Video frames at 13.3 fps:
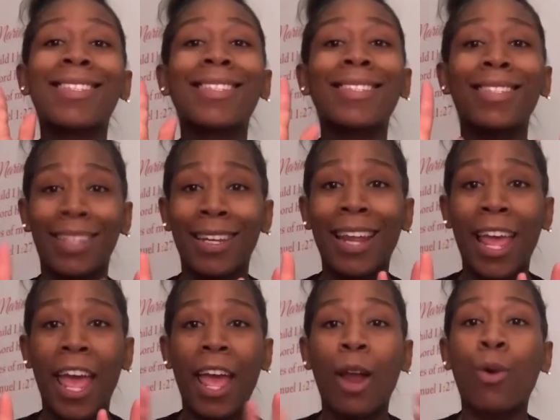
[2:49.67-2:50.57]
to
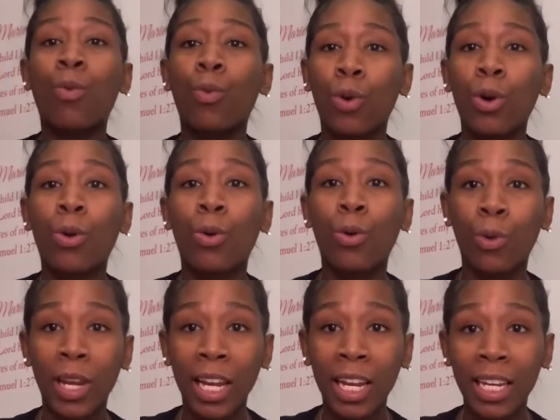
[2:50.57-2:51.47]
nine real
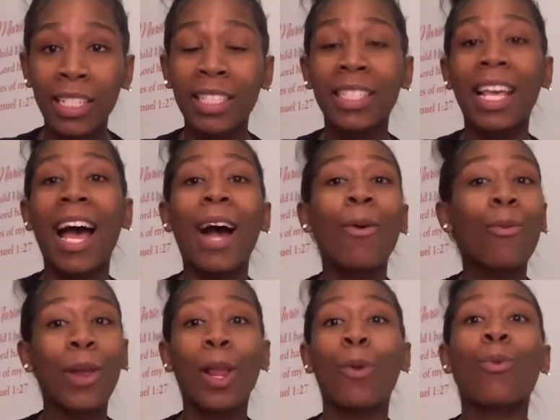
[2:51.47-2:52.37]
quick because I
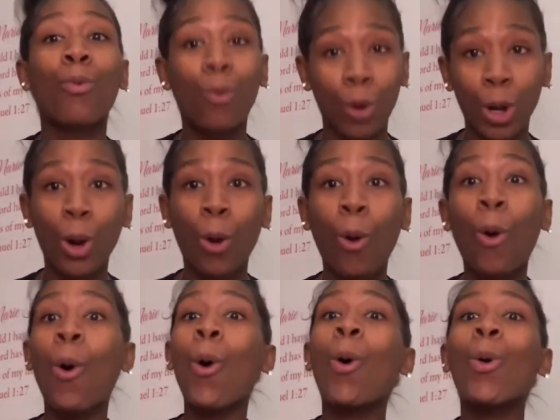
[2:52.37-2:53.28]
went real
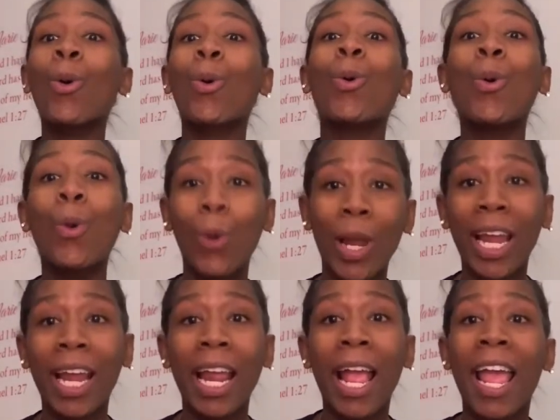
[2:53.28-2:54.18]

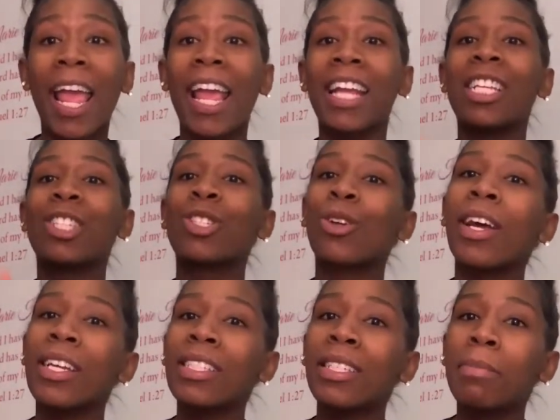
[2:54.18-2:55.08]
quick and it's
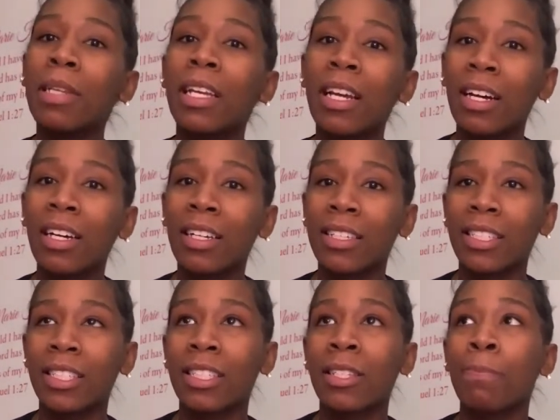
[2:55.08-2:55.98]
crazy because
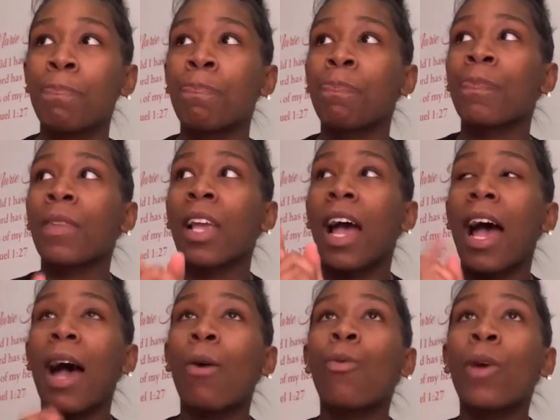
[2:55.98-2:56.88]

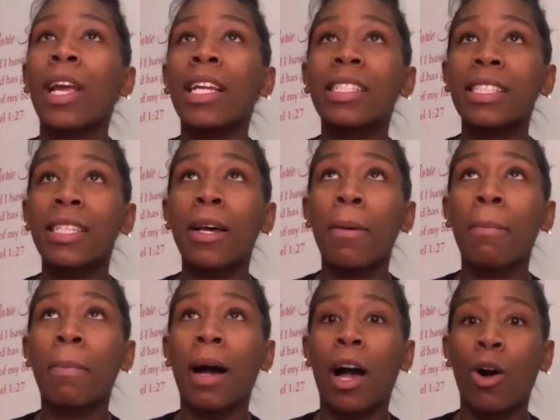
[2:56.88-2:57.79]
I went to
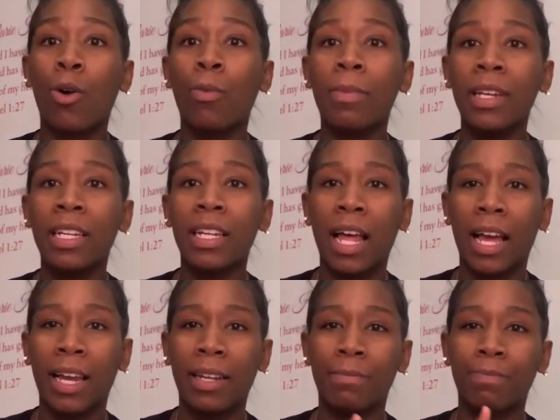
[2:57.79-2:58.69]
my OB
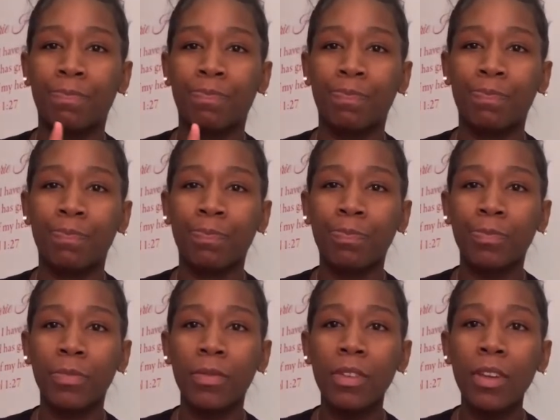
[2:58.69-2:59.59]
like
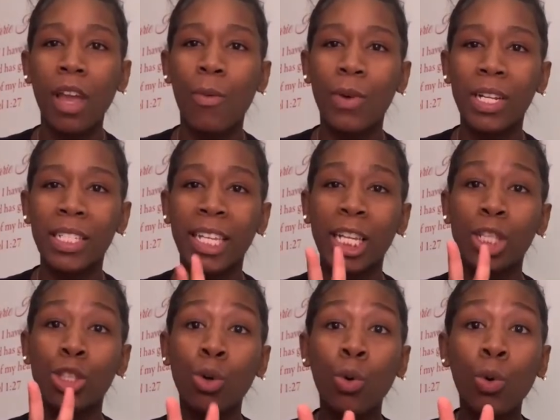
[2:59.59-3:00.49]
I want to say
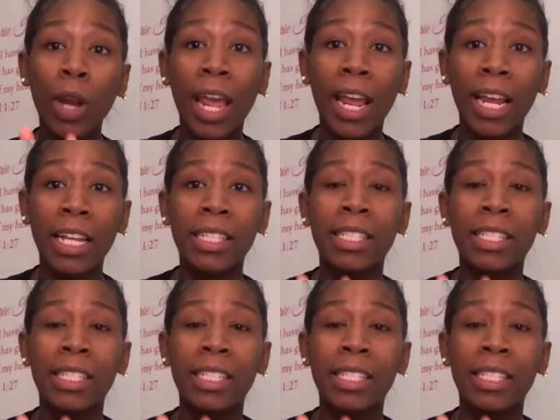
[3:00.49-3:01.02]
two days